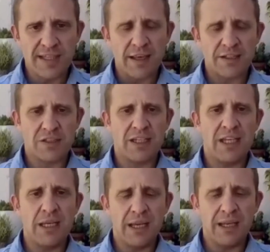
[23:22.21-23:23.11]
It have to
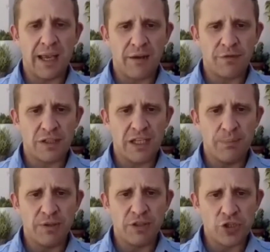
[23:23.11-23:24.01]

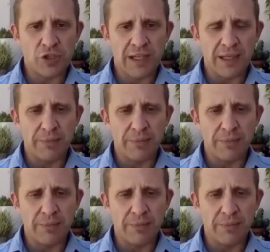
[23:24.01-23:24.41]
keep additional